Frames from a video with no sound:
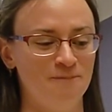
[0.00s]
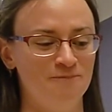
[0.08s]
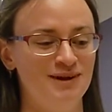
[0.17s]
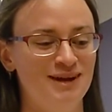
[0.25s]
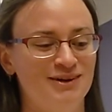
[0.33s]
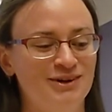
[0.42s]

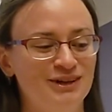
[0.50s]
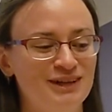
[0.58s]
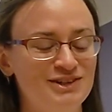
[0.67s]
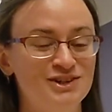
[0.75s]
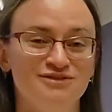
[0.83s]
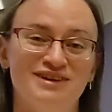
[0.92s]
medical
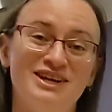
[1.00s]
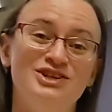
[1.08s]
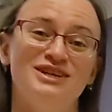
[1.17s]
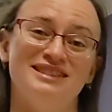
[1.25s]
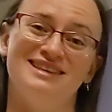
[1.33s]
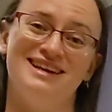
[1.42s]

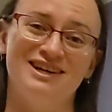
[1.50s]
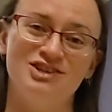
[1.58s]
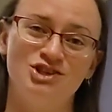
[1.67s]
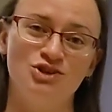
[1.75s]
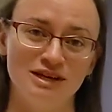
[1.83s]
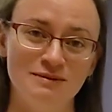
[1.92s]
intervention, the
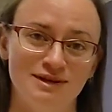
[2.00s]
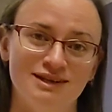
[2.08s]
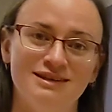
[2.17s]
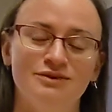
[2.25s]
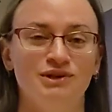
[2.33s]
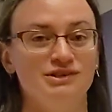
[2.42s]
next
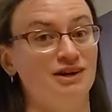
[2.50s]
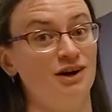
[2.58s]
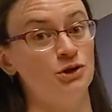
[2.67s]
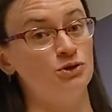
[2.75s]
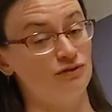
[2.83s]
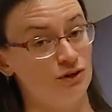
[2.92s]
treatment, was a
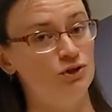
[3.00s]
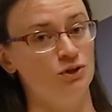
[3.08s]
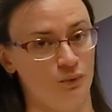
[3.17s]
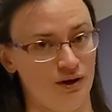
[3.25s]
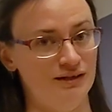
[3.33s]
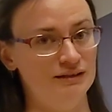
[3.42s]

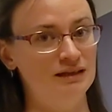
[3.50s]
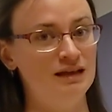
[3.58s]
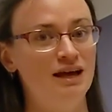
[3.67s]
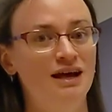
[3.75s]
controversial one.